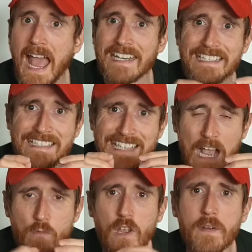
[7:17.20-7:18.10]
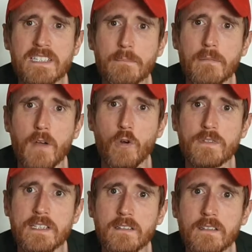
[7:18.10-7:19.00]
And he's now going to
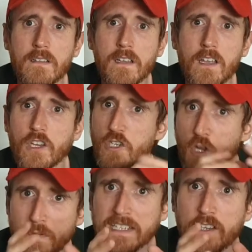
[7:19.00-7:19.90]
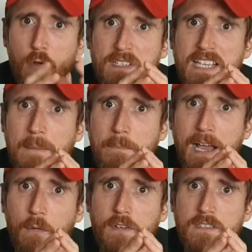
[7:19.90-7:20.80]
promote, using those same
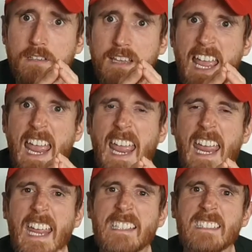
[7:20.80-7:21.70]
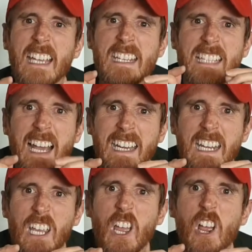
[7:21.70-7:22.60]
powers, his
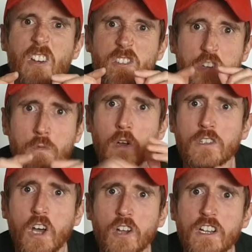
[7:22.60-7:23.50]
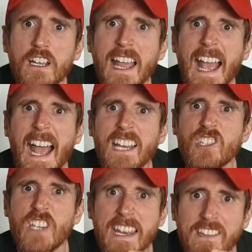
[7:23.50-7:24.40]
satanic New World Order
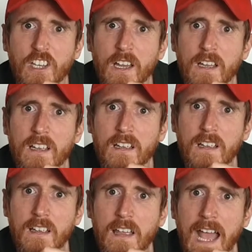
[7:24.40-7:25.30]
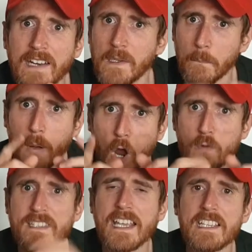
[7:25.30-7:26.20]
agenda. And he'll
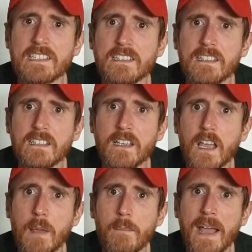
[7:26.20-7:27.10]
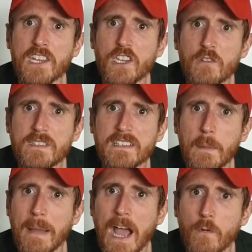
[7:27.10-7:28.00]
impose this by using
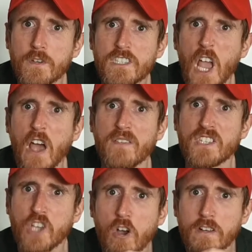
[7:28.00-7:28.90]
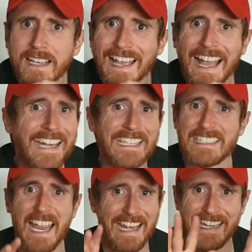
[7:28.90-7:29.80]
the powers of song and
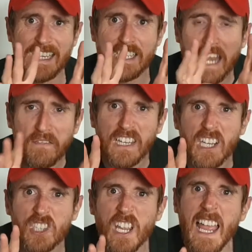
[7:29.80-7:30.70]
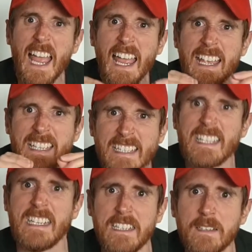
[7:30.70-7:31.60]
his devilish
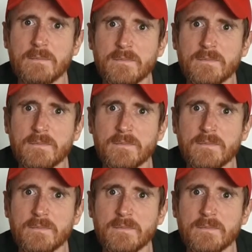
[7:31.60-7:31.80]
seed.